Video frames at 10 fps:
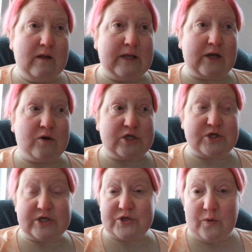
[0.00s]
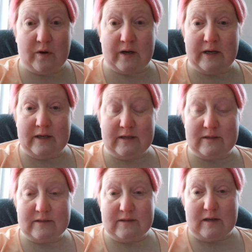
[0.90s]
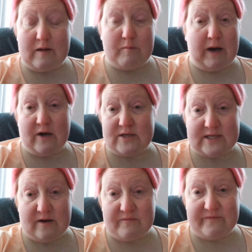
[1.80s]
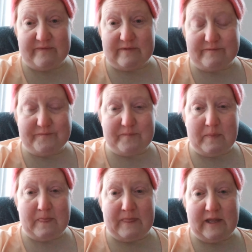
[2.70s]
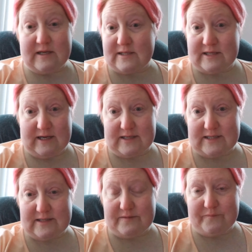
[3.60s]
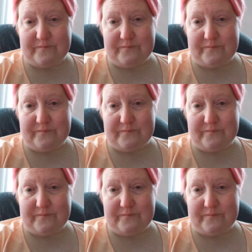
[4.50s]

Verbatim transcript: Like going to the store by yourself sucks.